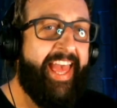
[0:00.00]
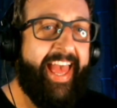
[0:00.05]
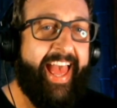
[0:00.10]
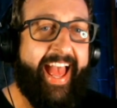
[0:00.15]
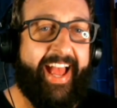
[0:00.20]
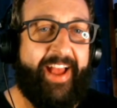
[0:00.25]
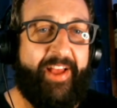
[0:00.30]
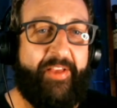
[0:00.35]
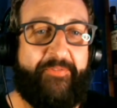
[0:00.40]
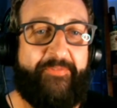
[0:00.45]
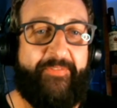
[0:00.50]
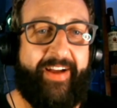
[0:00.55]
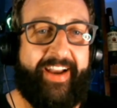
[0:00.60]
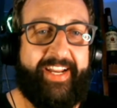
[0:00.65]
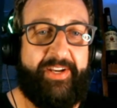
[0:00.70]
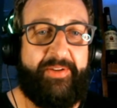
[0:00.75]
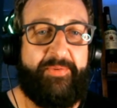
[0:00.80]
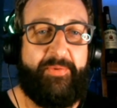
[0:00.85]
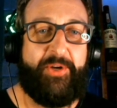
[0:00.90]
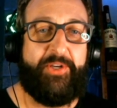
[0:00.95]
it's funny
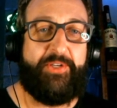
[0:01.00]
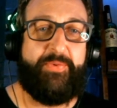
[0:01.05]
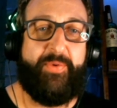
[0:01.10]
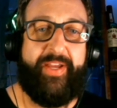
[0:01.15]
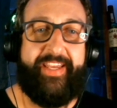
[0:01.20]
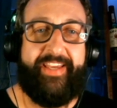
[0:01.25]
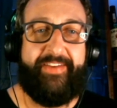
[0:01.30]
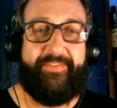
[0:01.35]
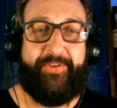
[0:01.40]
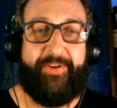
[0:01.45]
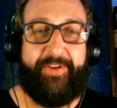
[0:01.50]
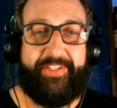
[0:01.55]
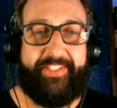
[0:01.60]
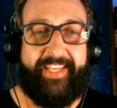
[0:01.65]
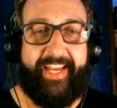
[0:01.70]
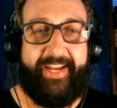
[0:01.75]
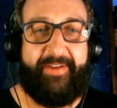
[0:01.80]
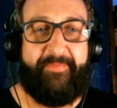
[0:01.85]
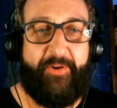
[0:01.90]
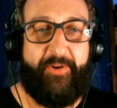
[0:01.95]
to watch where you first
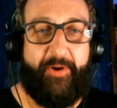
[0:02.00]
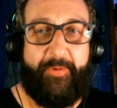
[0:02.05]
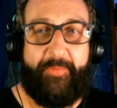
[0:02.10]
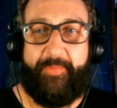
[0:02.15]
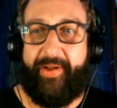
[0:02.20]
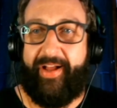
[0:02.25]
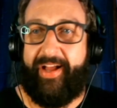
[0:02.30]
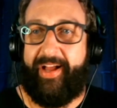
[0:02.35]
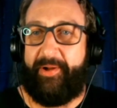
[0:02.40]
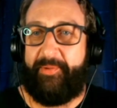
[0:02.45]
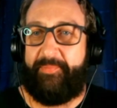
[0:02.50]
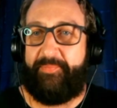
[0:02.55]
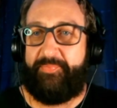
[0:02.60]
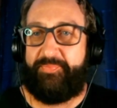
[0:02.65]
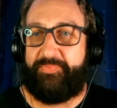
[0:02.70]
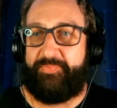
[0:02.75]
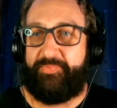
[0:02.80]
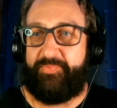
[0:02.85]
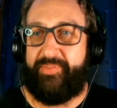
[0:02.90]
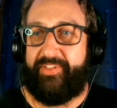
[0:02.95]
came from. Um,
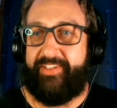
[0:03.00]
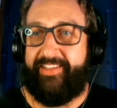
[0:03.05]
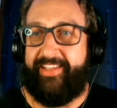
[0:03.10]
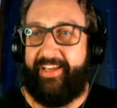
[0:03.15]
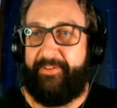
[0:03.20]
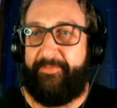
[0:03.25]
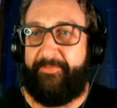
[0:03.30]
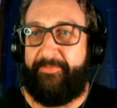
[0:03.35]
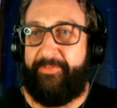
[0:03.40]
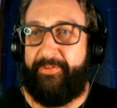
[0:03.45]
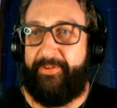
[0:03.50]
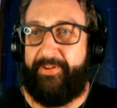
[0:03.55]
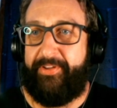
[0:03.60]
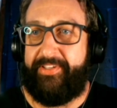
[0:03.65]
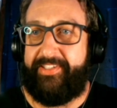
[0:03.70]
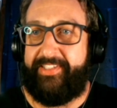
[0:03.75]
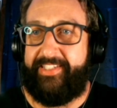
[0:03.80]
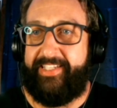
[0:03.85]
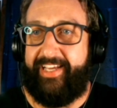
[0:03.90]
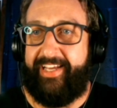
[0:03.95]
that
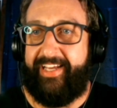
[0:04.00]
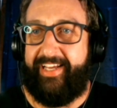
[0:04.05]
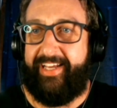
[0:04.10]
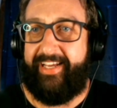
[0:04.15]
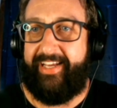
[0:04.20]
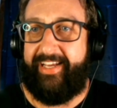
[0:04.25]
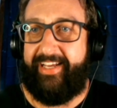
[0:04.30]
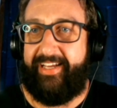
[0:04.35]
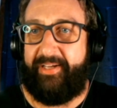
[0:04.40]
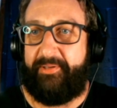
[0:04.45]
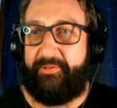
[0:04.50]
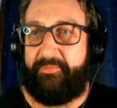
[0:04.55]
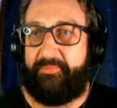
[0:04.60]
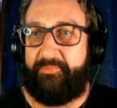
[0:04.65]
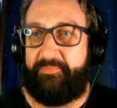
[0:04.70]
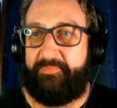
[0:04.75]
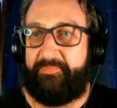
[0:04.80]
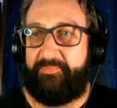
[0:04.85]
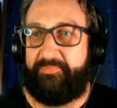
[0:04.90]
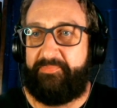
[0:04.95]
first
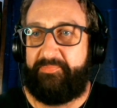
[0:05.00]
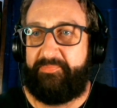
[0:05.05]
um,